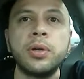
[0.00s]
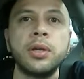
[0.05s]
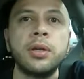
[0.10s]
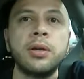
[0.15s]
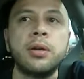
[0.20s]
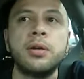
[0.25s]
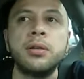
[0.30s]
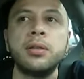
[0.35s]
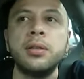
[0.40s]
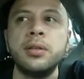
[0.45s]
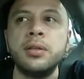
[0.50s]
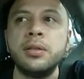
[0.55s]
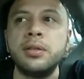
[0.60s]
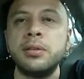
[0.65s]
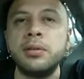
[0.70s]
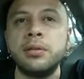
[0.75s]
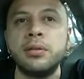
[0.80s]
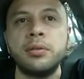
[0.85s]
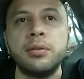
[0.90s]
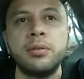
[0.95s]
all these
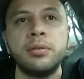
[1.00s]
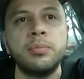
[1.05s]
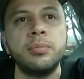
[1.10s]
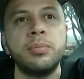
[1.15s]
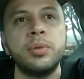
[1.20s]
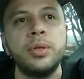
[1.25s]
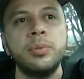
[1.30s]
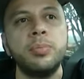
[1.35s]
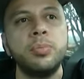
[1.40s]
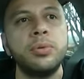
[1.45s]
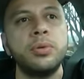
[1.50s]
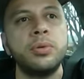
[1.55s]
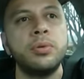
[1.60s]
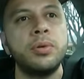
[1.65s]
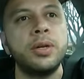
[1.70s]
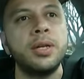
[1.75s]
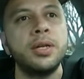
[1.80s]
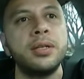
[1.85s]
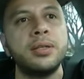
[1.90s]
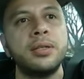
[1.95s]
people are
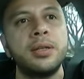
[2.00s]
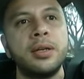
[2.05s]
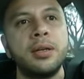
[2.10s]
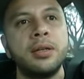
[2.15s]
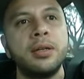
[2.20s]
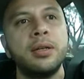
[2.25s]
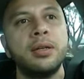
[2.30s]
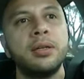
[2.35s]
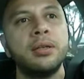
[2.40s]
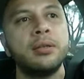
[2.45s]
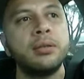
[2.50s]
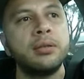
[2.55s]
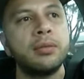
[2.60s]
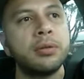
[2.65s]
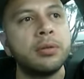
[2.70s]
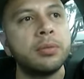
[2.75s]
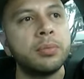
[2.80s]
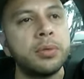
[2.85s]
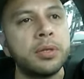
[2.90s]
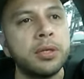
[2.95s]
raised nowadays, you know
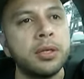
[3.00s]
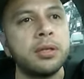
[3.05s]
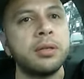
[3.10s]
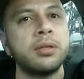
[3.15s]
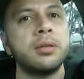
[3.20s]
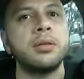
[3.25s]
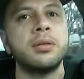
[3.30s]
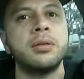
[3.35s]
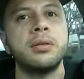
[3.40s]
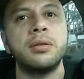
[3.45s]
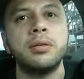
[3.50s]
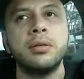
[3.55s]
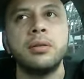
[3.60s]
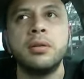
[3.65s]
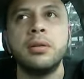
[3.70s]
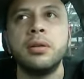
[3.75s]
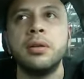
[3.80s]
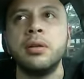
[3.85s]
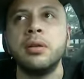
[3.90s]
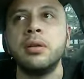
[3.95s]
what I'm saying,
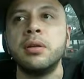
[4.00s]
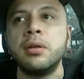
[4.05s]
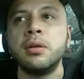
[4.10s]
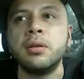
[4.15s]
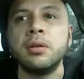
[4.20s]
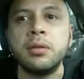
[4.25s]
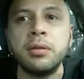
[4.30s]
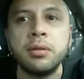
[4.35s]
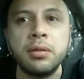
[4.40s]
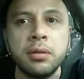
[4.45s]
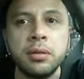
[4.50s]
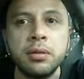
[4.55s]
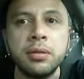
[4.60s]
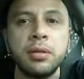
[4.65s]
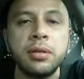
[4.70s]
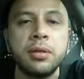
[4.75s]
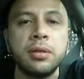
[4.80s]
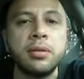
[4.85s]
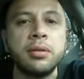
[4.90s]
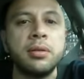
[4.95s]

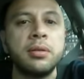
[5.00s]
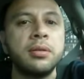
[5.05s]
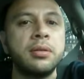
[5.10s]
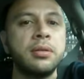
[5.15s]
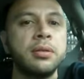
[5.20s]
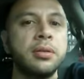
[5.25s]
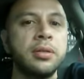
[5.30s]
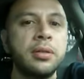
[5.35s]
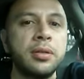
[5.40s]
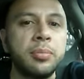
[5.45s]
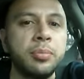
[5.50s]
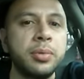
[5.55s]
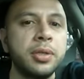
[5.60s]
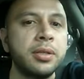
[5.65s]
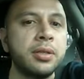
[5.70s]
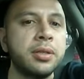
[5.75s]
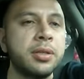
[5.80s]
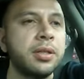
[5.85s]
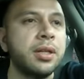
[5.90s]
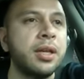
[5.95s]
to just be
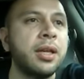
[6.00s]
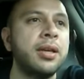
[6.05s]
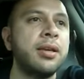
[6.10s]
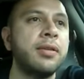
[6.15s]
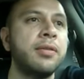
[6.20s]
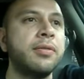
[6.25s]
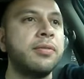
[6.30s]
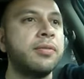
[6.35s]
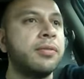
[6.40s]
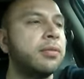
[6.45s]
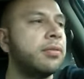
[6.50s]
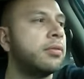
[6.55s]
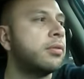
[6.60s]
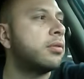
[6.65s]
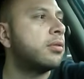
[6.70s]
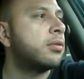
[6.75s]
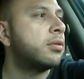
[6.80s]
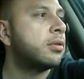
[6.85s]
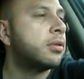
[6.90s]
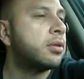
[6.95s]
a slave
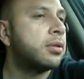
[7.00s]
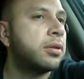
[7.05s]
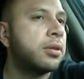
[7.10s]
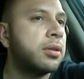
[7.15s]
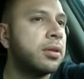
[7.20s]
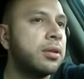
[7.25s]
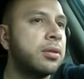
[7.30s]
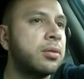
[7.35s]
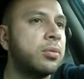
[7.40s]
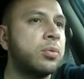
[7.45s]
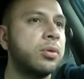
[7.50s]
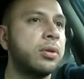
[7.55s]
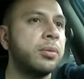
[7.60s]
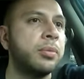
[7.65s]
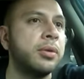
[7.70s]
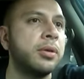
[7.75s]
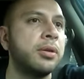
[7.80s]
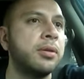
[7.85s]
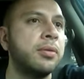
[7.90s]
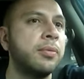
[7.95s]
to these
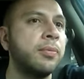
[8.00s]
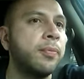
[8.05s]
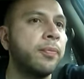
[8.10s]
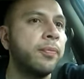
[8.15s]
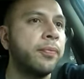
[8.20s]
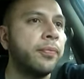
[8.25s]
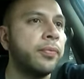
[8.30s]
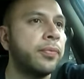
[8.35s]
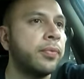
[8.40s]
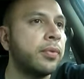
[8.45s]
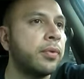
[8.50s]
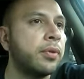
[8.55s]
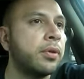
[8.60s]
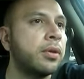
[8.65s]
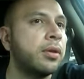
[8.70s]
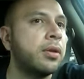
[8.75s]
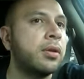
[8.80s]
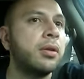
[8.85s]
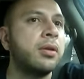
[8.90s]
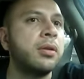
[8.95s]
women,
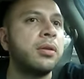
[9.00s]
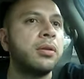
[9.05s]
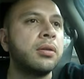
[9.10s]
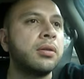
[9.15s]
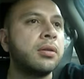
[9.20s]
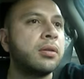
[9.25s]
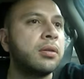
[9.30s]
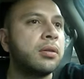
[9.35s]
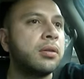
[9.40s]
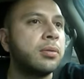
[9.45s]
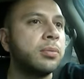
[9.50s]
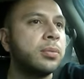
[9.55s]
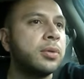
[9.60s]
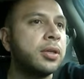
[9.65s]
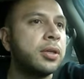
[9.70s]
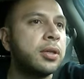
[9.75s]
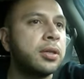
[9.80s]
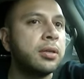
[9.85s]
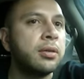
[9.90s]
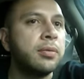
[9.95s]
you know what I'm
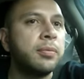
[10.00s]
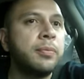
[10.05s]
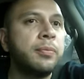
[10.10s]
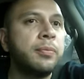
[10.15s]
saying?